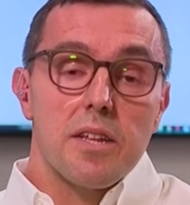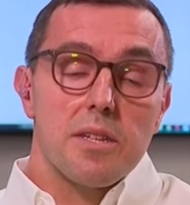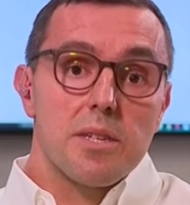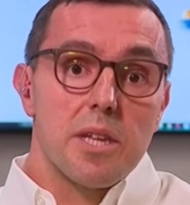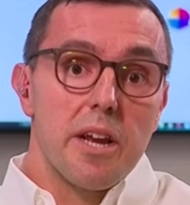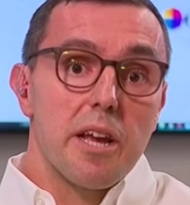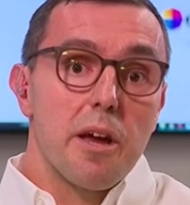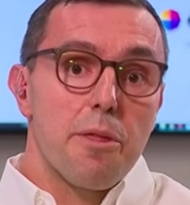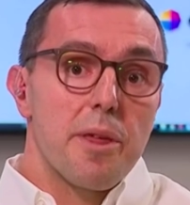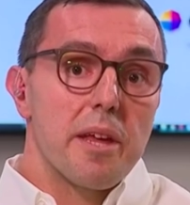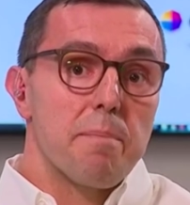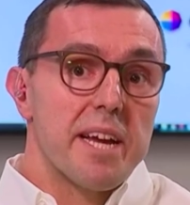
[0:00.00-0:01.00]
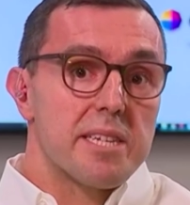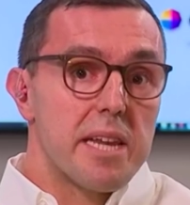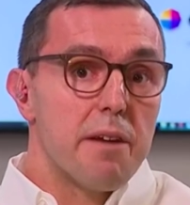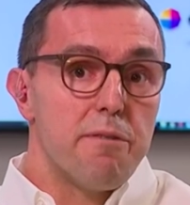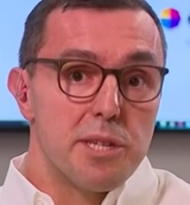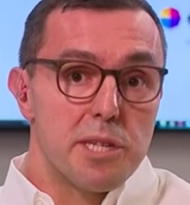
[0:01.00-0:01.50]
Certainly I think best
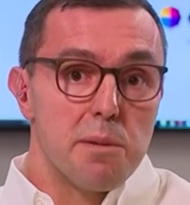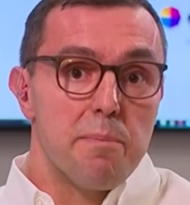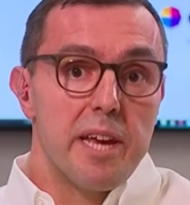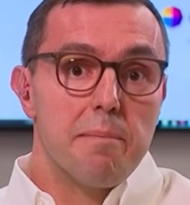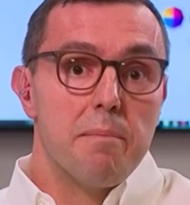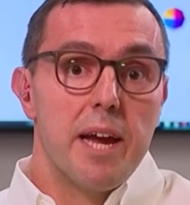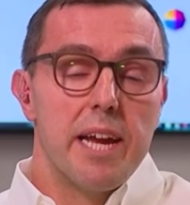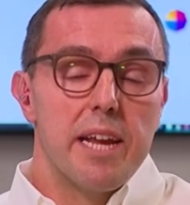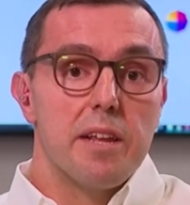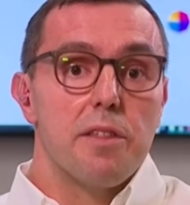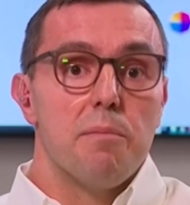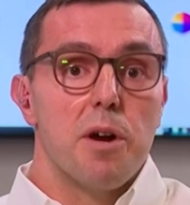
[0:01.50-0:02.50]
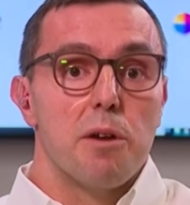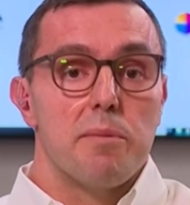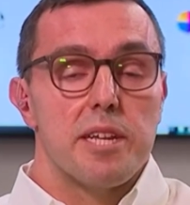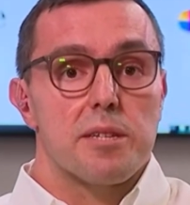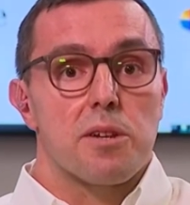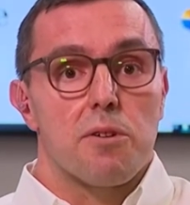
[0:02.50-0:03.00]
efforts are being made at the
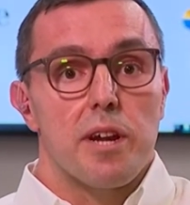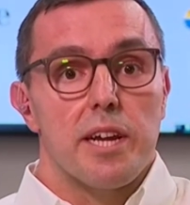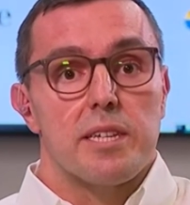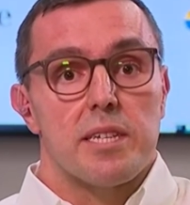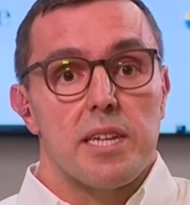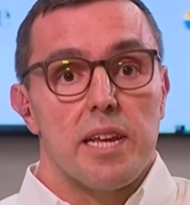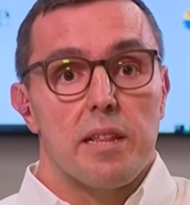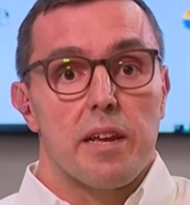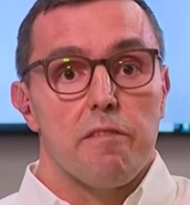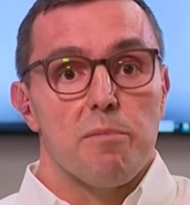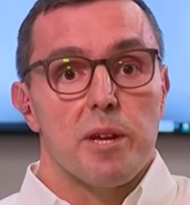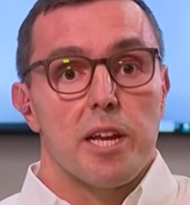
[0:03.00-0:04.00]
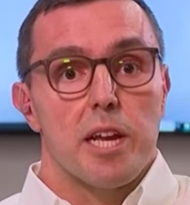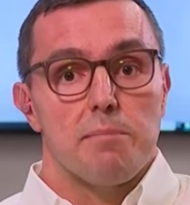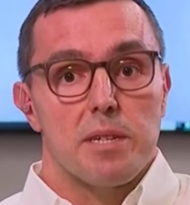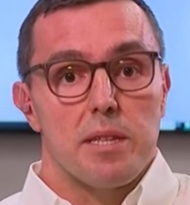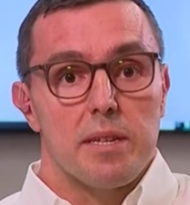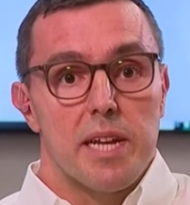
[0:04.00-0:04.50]
moment. It's great to see the government
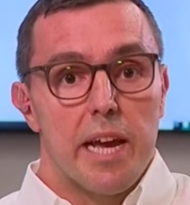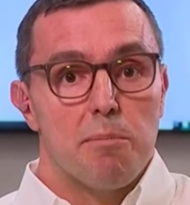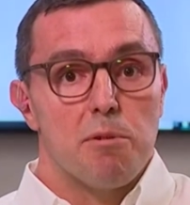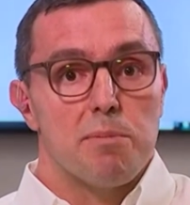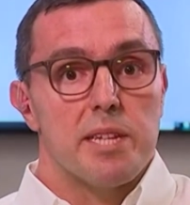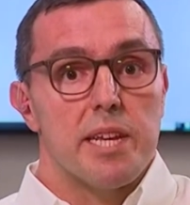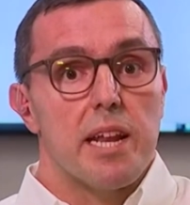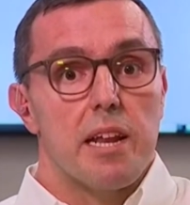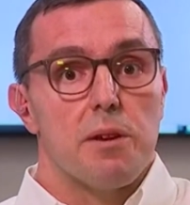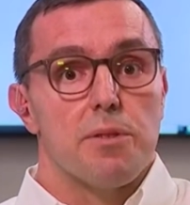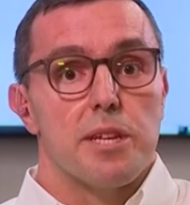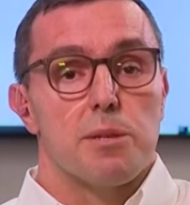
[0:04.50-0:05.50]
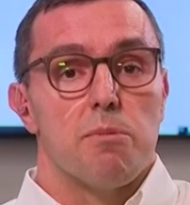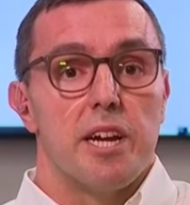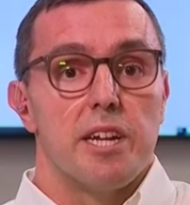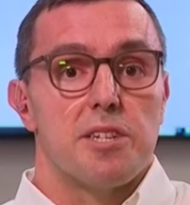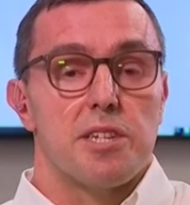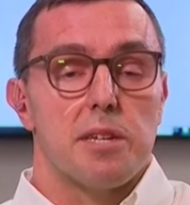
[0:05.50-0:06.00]
come to the table, particularly on this
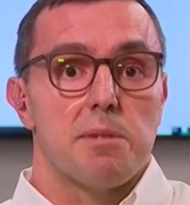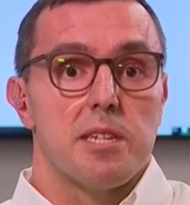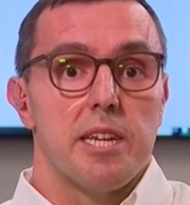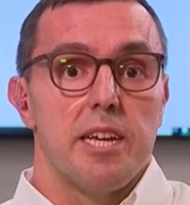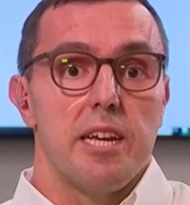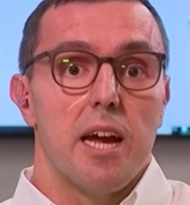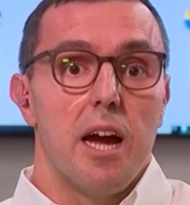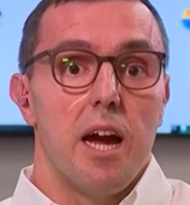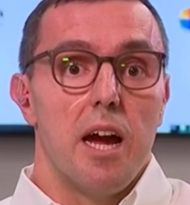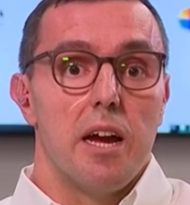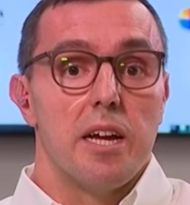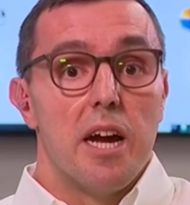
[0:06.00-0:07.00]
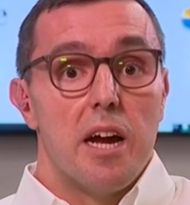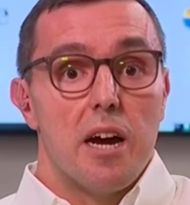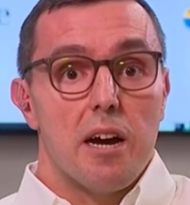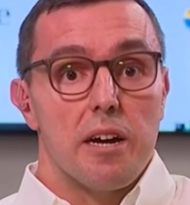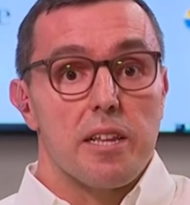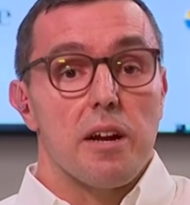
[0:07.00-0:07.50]
wage subsidy. I
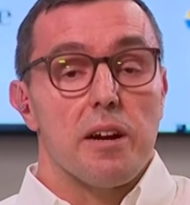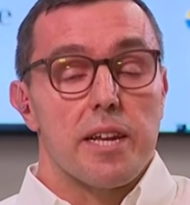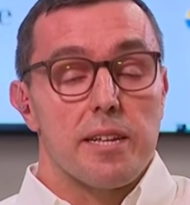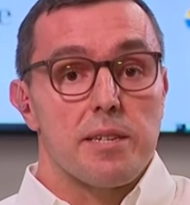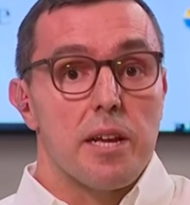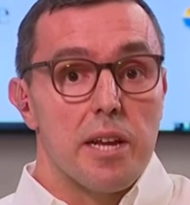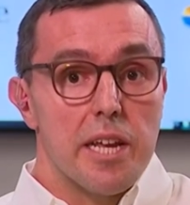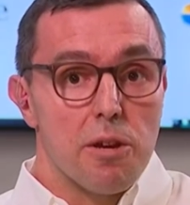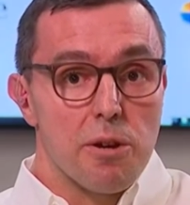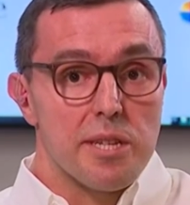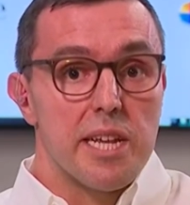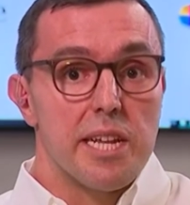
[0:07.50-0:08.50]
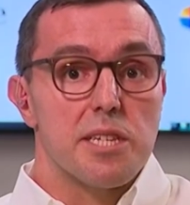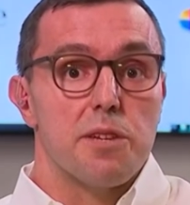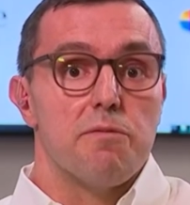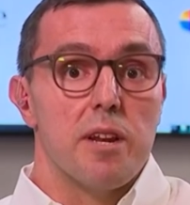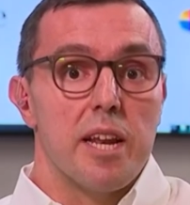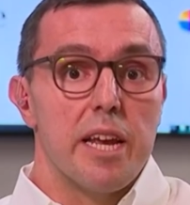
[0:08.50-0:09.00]
certainly got a sense
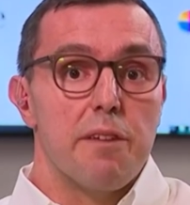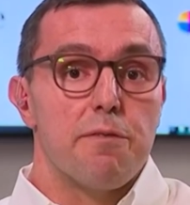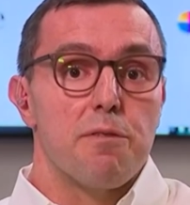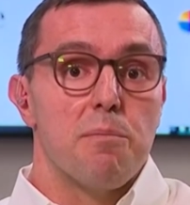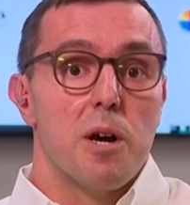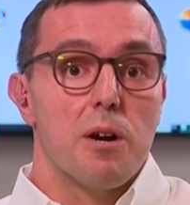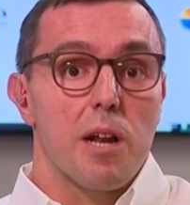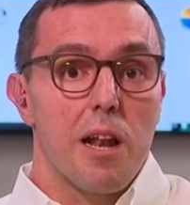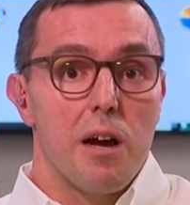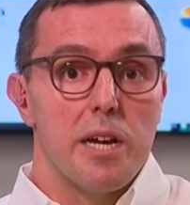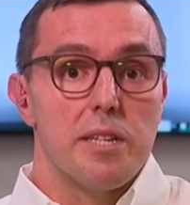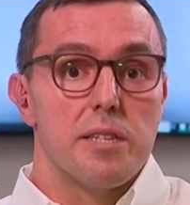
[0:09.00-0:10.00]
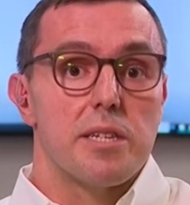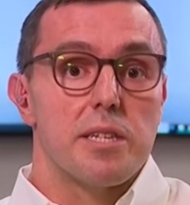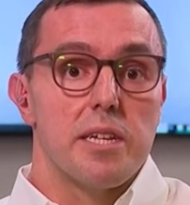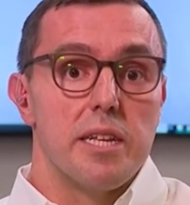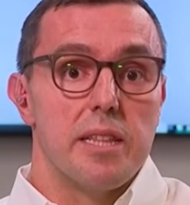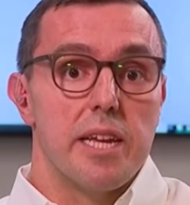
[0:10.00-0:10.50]
of relief from our
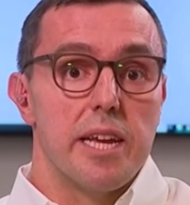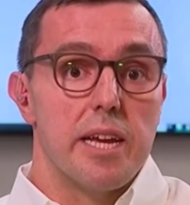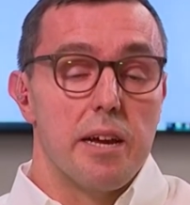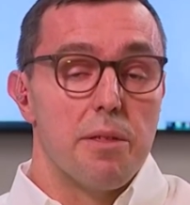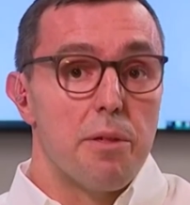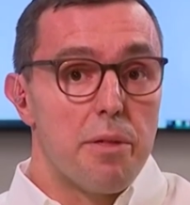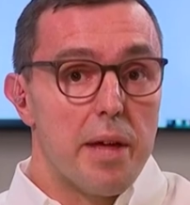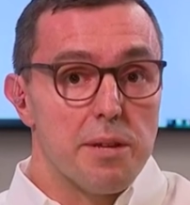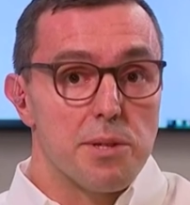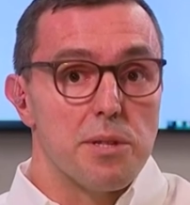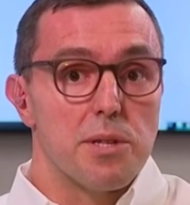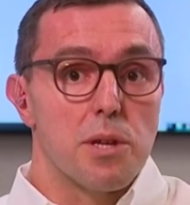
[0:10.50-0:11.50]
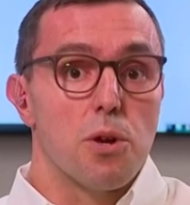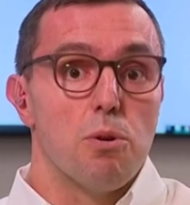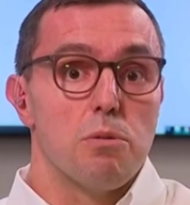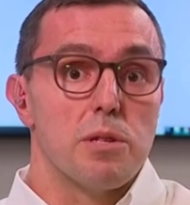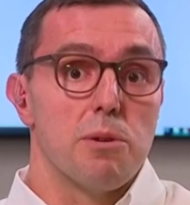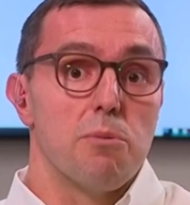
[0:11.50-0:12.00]
clients in the thousands of
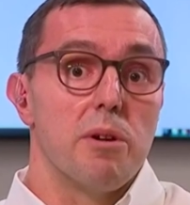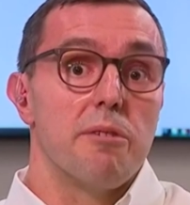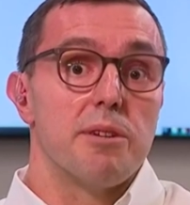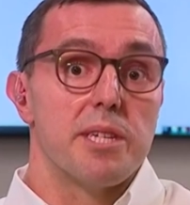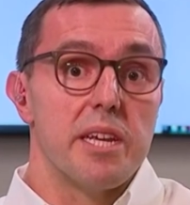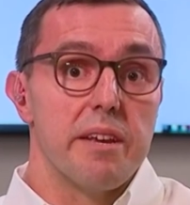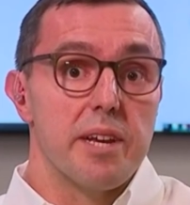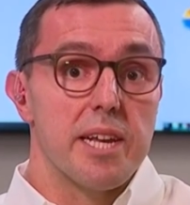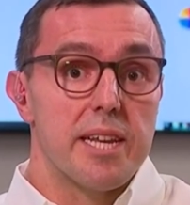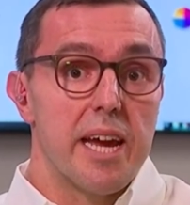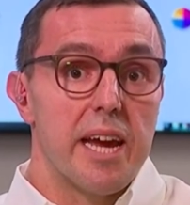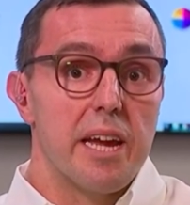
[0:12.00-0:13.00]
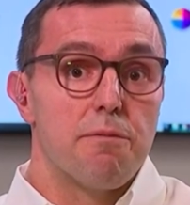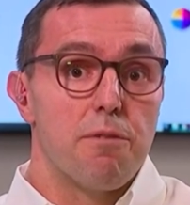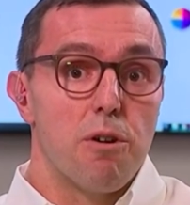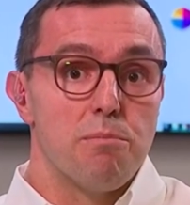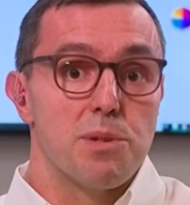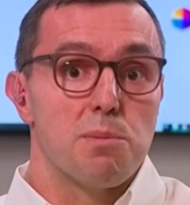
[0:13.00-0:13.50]
calls that we're receiving a day
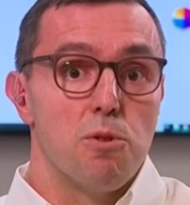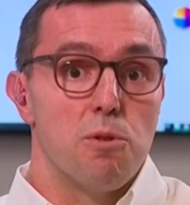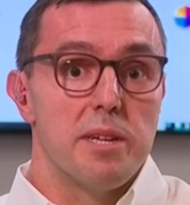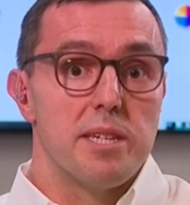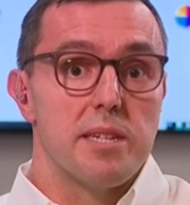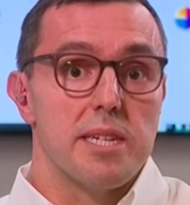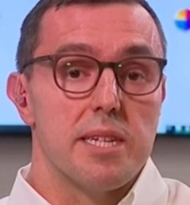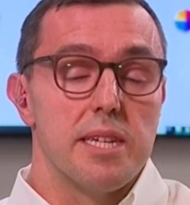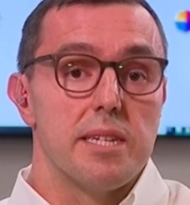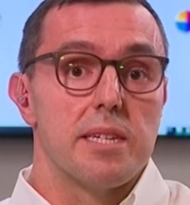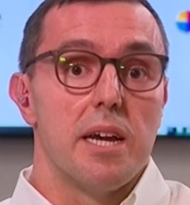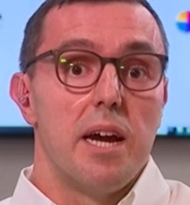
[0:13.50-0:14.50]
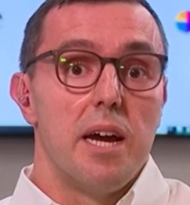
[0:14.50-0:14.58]
from small businesses.